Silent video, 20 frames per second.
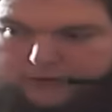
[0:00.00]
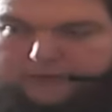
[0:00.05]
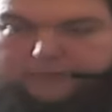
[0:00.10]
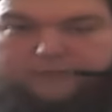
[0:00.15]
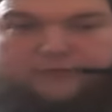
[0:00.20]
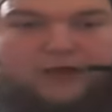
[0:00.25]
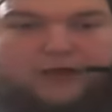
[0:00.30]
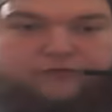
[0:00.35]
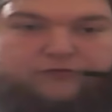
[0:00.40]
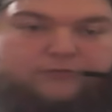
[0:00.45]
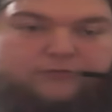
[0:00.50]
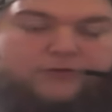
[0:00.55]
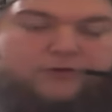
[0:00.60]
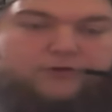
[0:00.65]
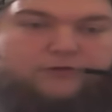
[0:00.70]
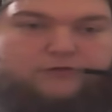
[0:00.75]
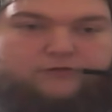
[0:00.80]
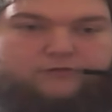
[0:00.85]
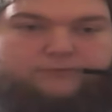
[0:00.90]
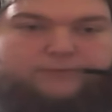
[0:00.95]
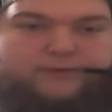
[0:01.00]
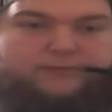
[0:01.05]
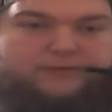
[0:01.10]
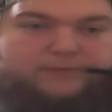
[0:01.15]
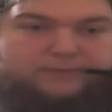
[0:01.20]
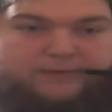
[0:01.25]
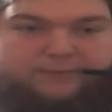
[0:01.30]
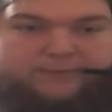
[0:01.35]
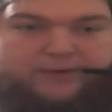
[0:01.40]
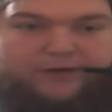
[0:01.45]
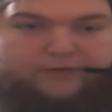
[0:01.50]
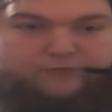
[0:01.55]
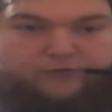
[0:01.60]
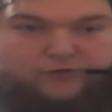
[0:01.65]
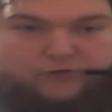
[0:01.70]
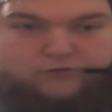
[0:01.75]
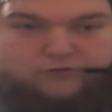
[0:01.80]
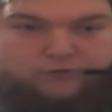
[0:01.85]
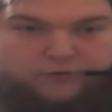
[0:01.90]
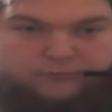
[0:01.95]
Now, some of you noticed maybe in my past
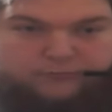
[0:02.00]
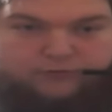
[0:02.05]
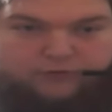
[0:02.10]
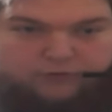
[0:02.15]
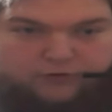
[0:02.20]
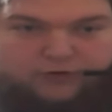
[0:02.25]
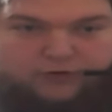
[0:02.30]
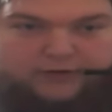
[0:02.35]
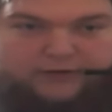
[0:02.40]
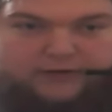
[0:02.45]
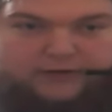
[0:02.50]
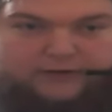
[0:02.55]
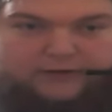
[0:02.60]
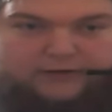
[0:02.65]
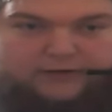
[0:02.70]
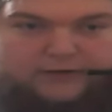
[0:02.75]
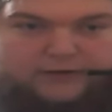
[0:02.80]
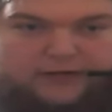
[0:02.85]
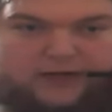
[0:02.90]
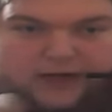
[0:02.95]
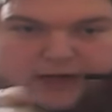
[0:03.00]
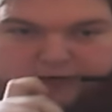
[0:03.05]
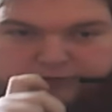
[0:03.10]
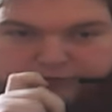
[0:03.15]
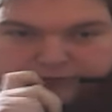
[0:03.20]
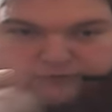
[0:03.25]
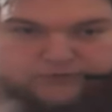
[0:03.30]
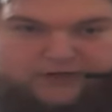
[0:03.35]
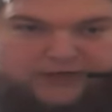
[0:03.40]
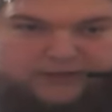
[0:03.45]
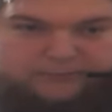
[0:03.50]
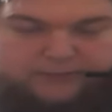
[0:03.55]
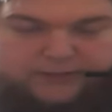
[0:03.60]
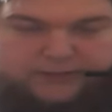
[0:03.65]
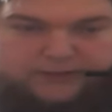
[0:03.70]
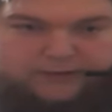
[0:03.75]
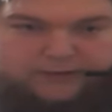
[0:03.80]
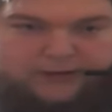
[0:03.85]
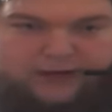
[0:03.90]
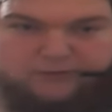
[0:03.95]
videos when I'm drunk, I was
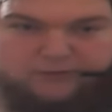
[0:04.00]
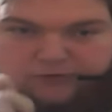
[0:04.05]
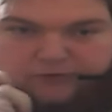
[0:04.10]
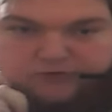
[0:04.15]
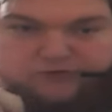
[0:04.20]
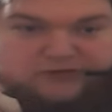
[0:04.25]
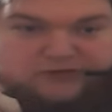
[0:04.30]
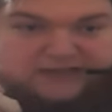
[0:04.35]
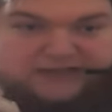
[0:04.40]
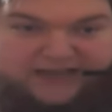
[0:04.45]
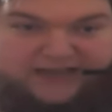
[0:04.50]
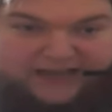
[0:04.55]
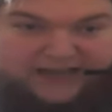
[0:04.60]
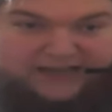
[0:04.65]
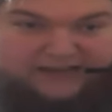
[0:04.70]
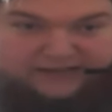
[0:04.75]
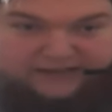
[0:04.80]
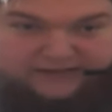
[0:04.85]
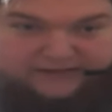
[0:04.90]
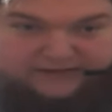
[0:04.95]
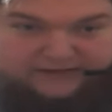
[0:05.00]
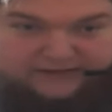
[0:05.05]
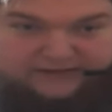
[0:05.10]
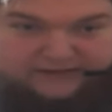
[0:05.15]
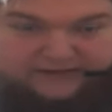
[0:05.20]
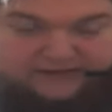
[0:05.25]
vaping. I wasn't inhaling.